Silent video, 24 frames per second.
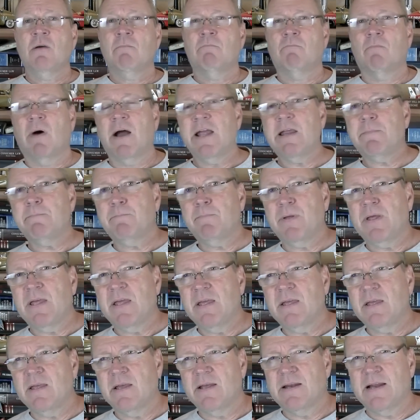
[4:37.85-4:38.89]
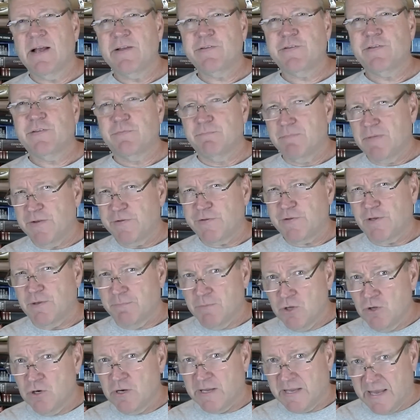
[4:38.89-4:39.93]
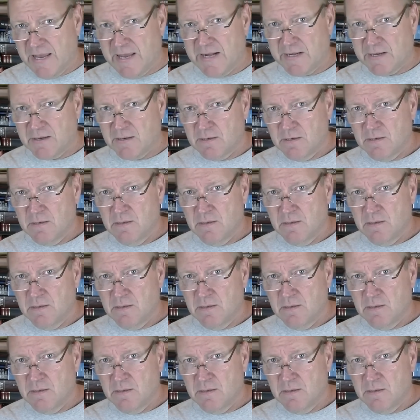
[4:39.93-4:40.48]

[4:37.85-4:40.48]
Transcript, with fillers: might be, in essence, miscommunicating.